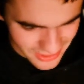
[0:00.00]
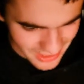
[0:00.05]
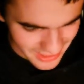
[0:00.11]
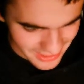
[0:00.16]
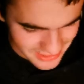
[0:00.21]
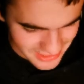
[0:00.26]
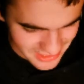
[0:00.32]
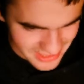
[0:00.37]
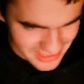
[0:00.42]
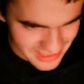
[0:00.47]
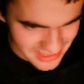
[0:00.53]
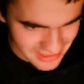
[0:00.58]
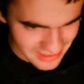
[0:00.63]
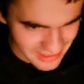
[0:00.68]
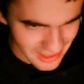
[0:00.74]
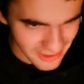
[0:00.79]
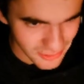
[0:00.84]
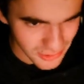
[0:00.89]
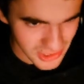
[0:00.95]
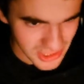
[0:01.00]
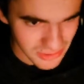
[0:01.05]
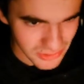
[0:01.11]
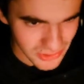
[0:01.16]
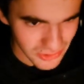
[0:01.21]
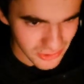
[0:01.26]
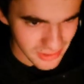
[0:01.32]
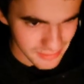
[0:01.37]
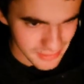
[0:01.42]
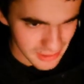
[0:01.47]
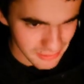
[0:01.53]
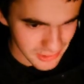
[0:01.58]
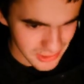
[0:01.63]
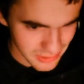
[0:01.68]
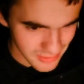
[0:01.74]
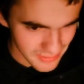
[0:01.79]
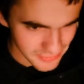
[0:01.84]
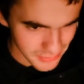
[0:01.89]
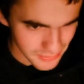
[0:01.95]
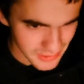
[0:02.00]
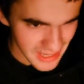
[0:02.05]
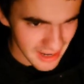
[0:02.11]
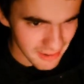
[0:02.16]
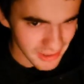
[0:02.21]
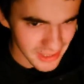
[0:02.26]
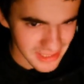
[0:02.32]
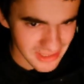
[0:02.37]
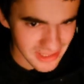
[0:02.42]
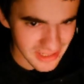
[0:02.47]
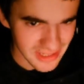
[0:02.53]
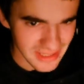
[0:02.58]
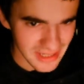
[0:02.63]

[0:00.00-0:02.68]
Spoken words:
I just didn't know what she was talking about whatsoever, but now I can just